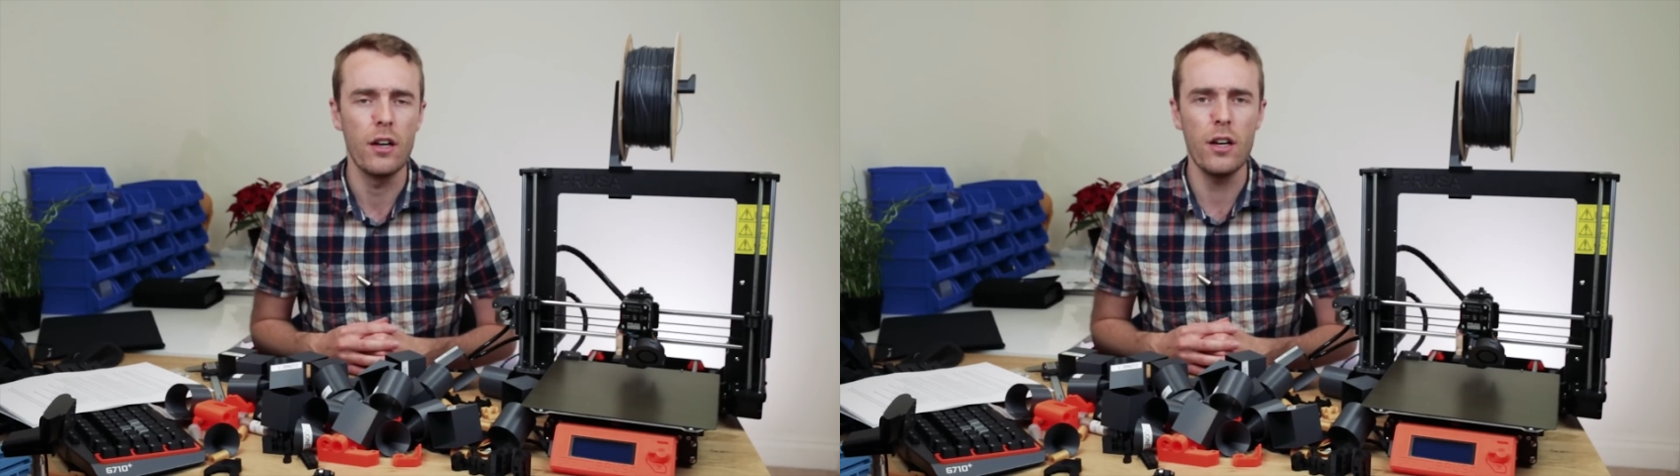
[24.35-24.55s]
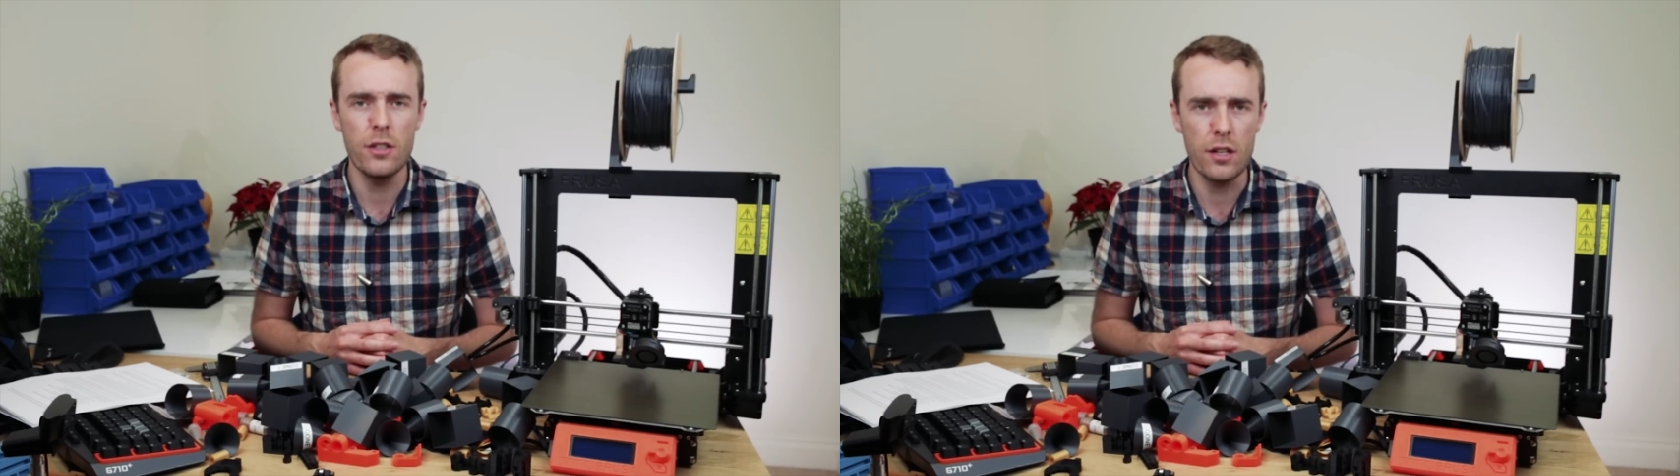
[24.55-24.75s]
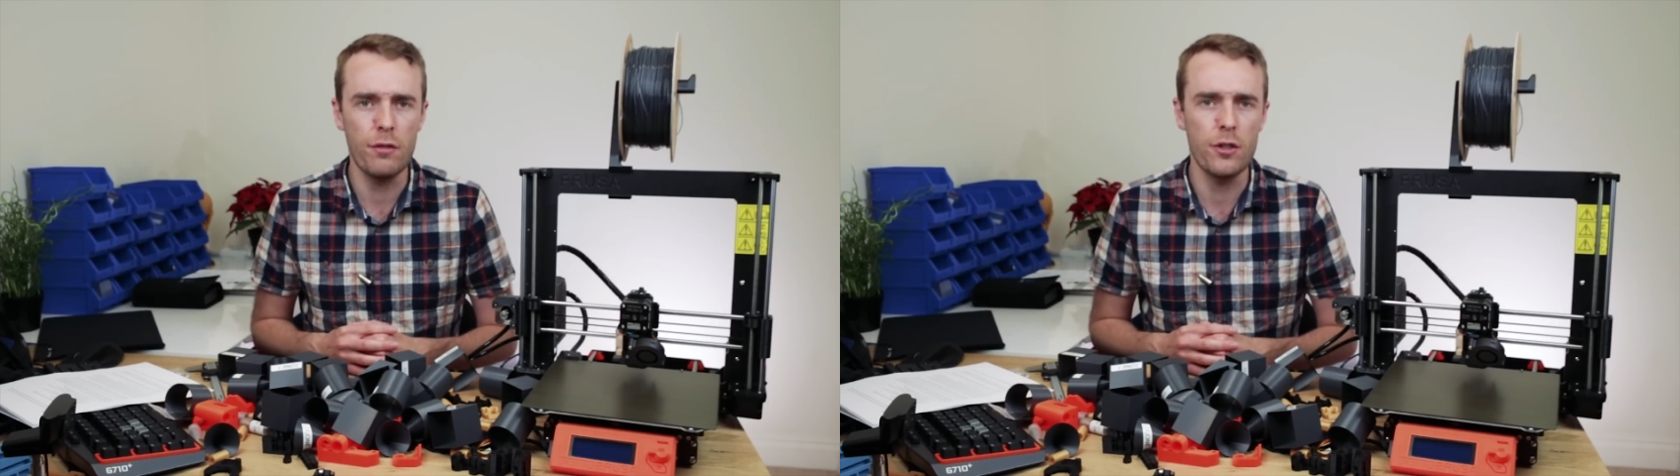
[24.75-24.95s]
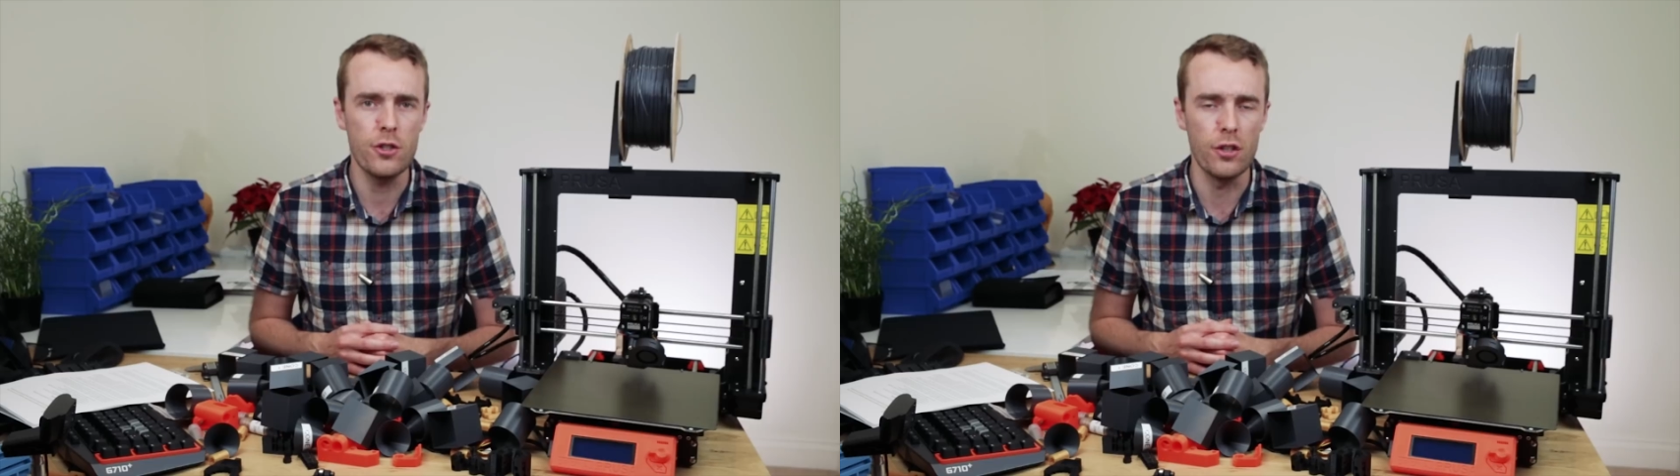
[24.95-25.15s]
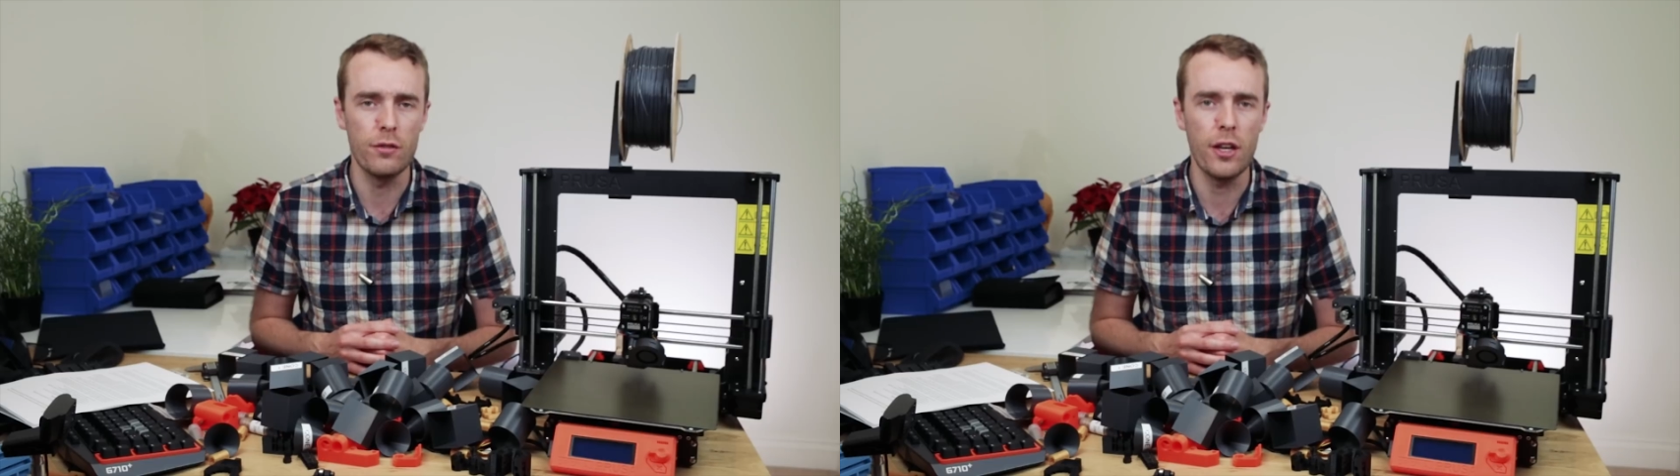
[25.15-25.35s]
I definitely
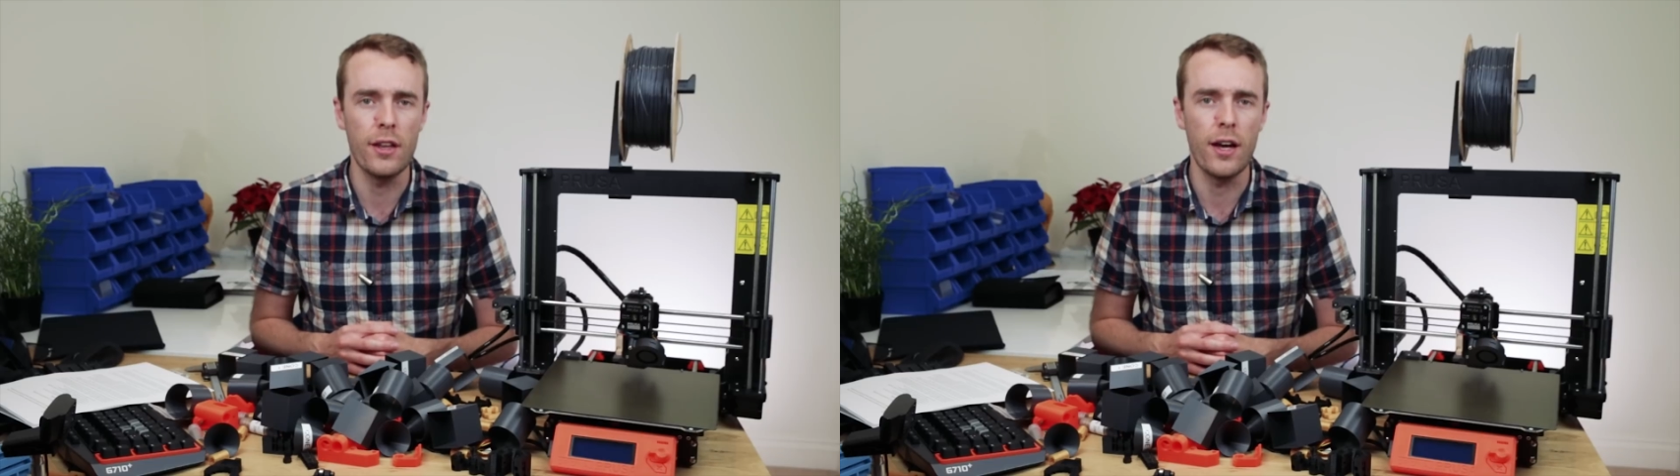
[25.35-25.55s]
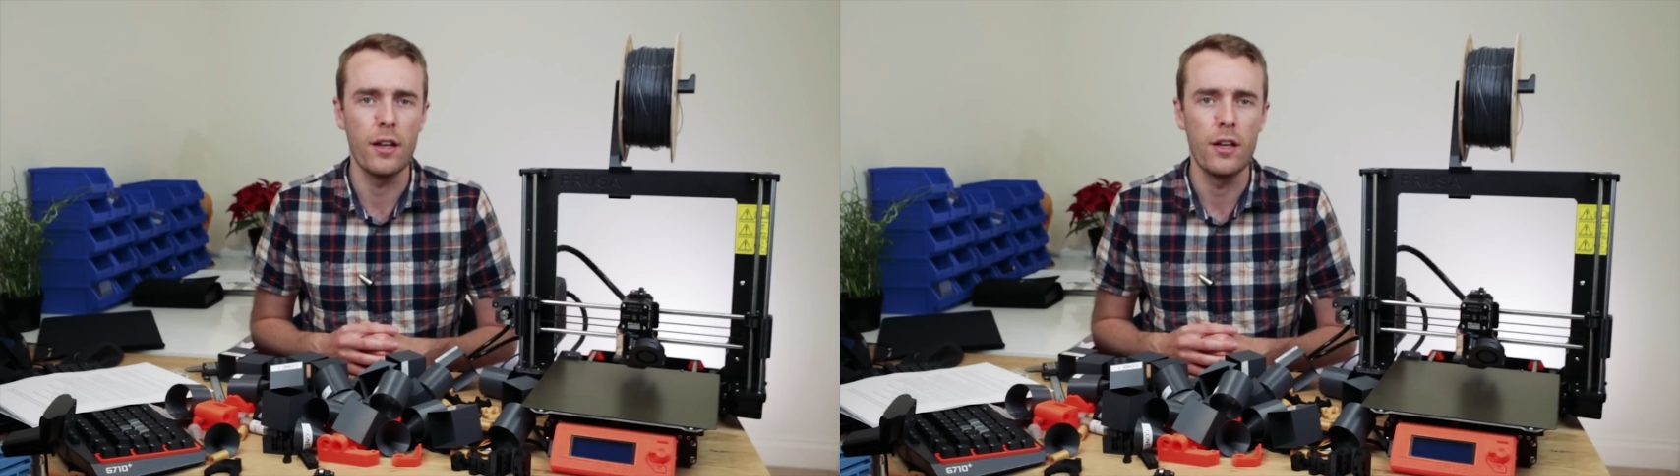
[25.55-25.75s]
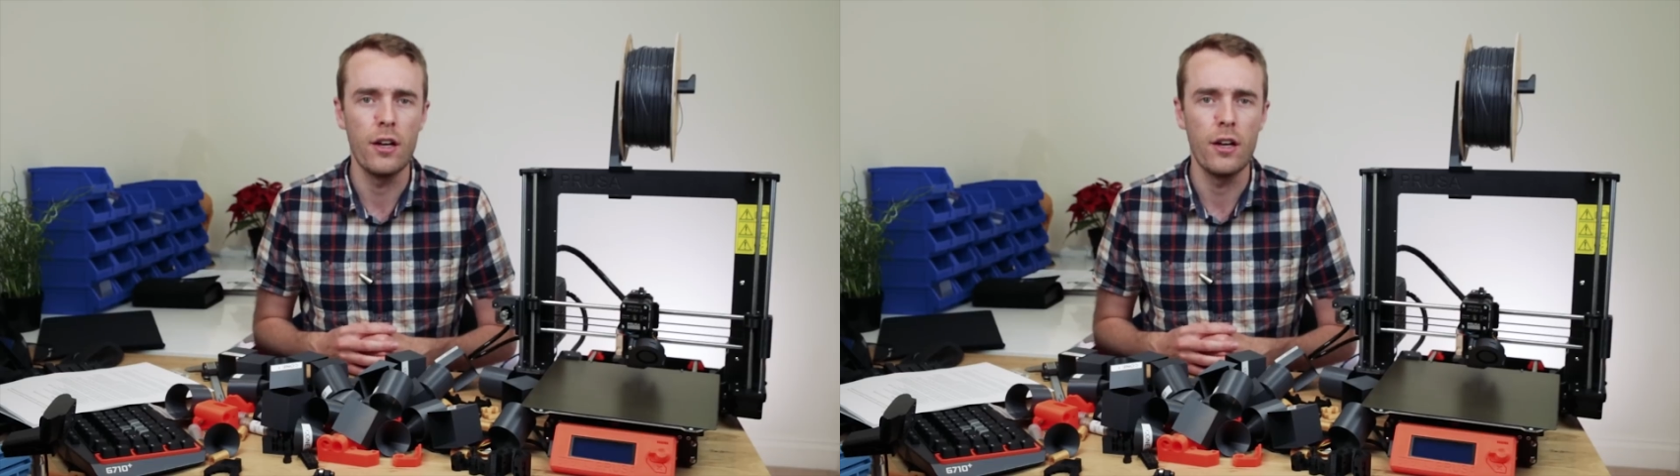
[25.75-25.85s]
should have done that.